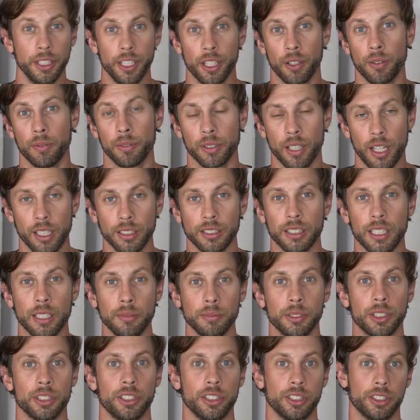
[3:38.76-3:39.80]
you know, a lot of
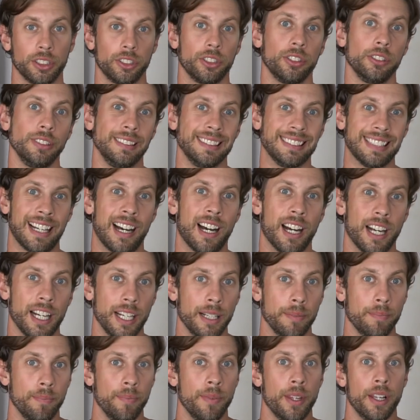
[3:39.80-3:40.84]
times there's a certain
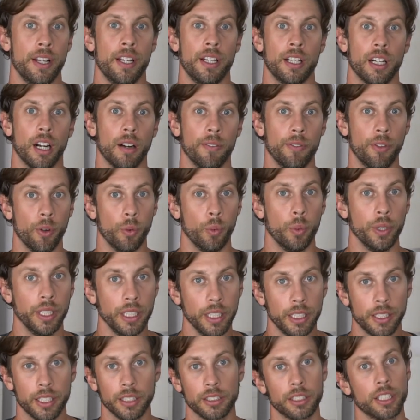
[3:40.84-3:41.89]
time of the
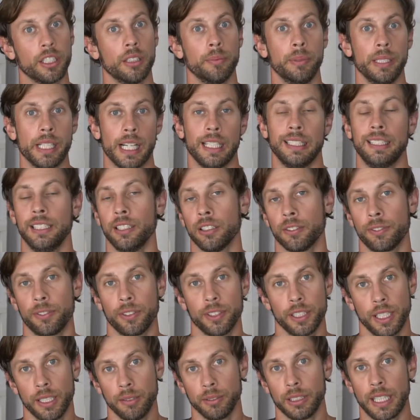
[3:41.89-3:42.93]
week that's going to be ideal for
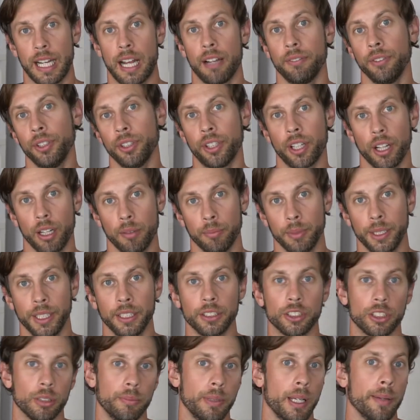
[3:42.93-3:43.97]
them to have you come in.
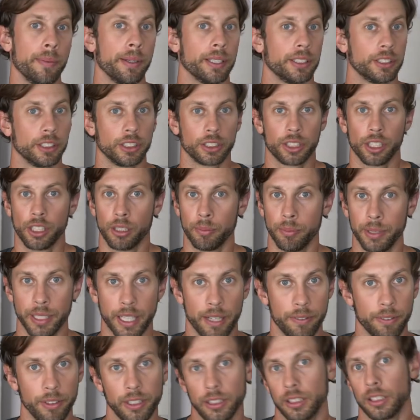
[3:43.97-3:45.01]
So maybe it's just going to be
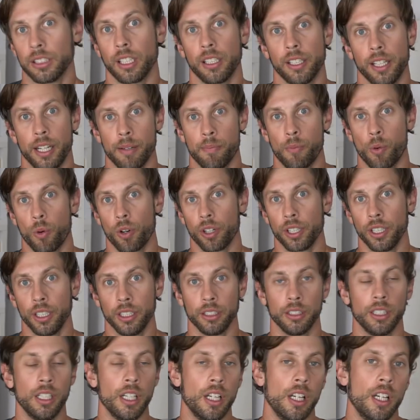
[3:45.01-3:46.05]
every Sunday
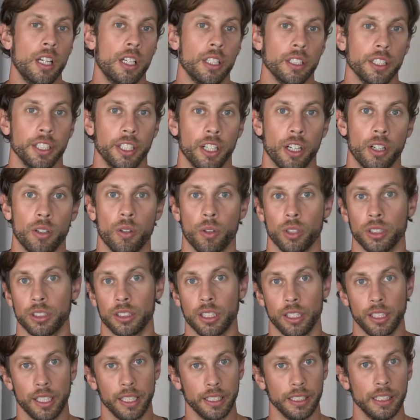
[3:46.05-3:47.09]
morning, you know, or
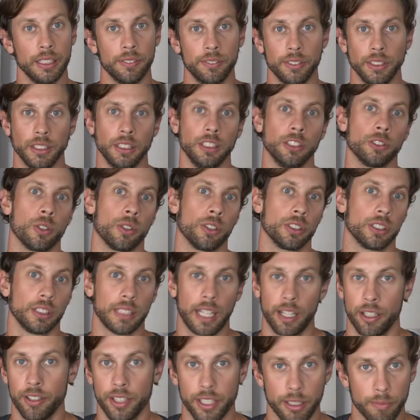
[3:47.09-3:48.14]
Sunday evening or
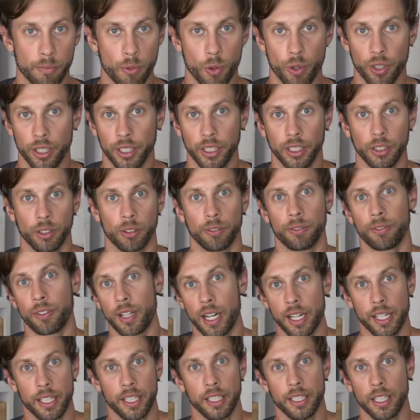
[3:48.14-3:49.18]
Saturday morning or
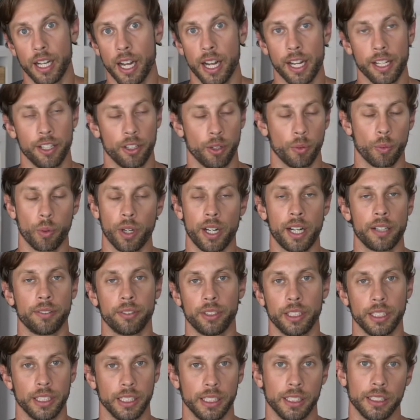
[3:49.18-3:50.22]
Friday night or
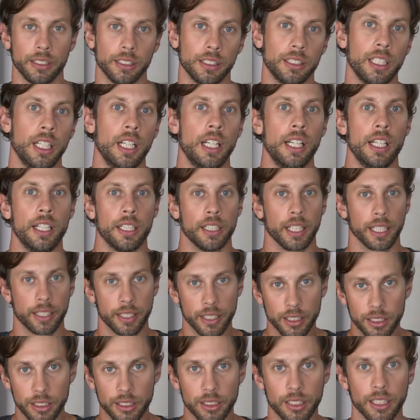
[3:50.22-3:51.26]
whatever it is. Like,
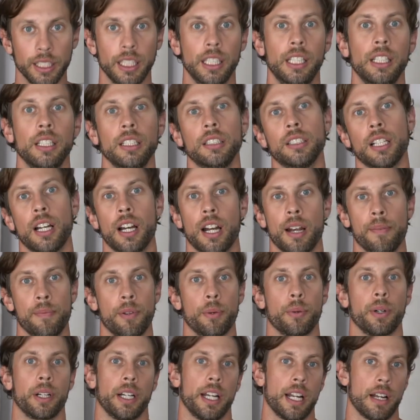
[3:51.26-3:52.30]
this is a key time that
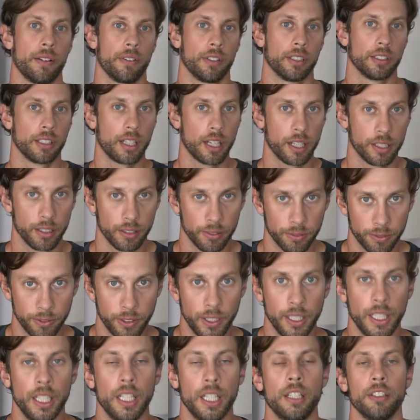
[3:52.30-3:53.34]
we're going to have a lot of
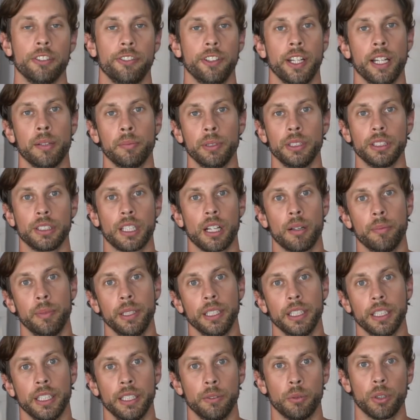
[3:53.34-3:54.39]
families
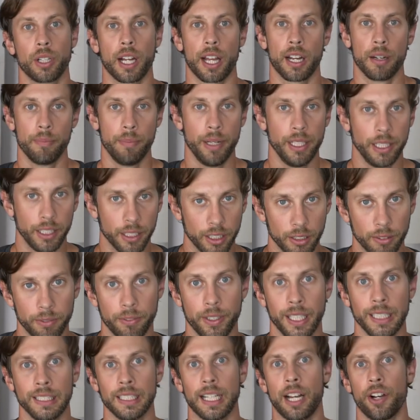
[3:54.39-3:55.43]
coming in. We'll kind of make an
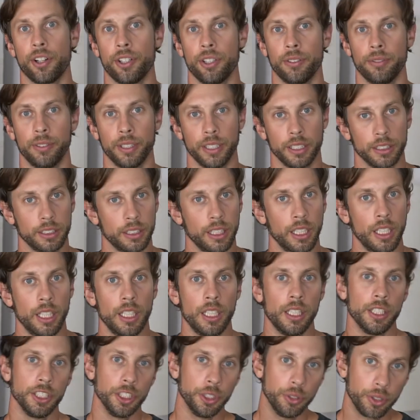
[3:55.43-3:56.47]
event out of it.
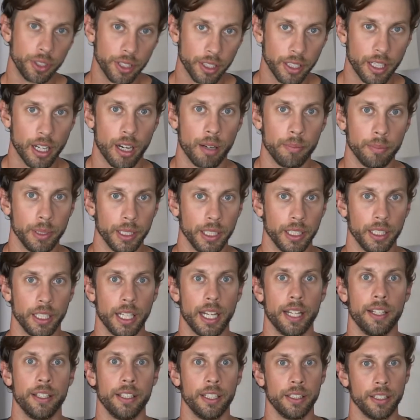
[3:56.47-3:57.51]
You can come in
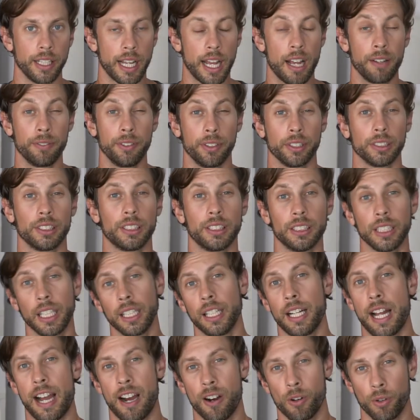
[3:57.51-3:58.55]
and then have your
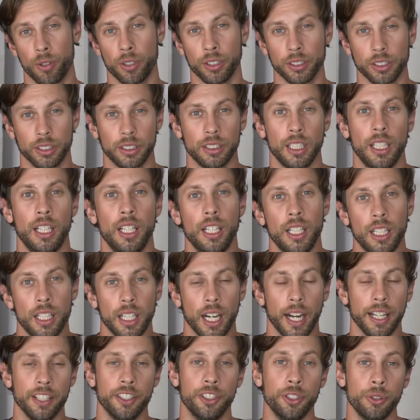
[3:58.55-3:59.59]
set hours.
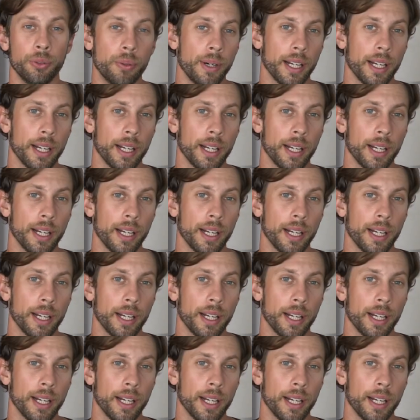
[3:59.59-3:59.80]
I do